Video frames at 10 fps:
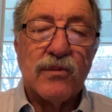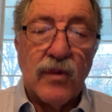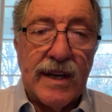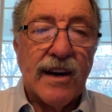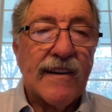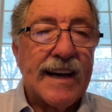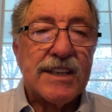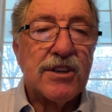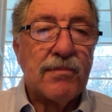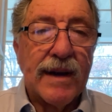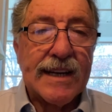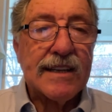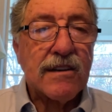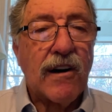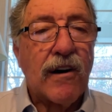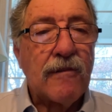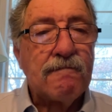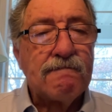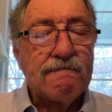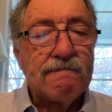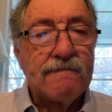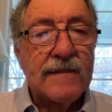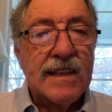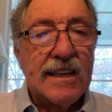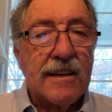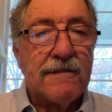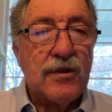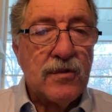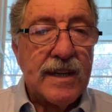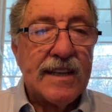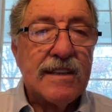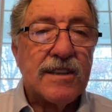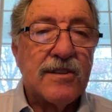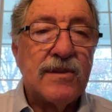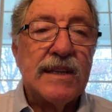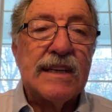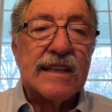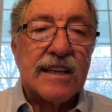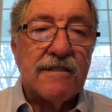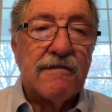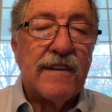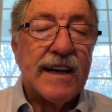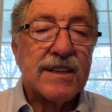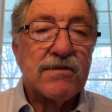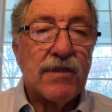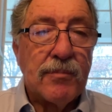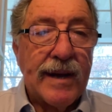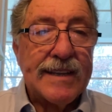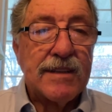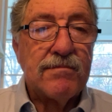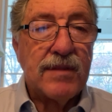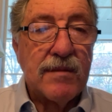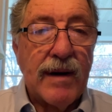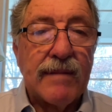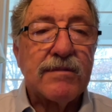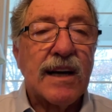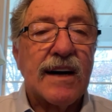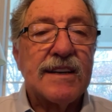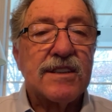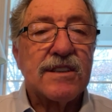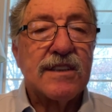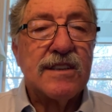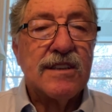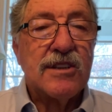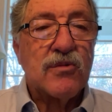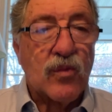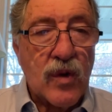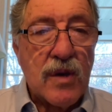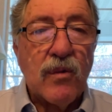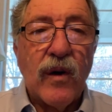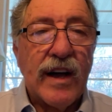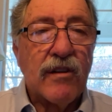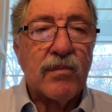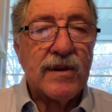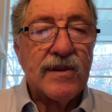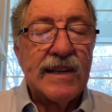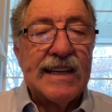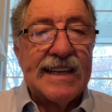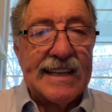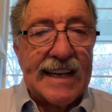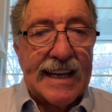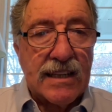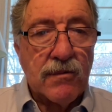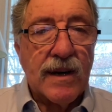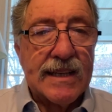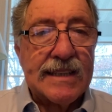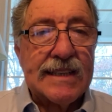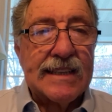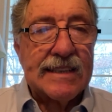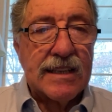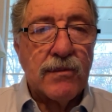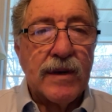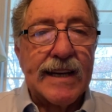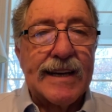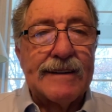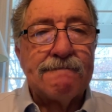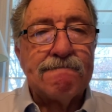we are at your beck and call. If you need to confess, repent, and be baptized, we will help you in any way that we can.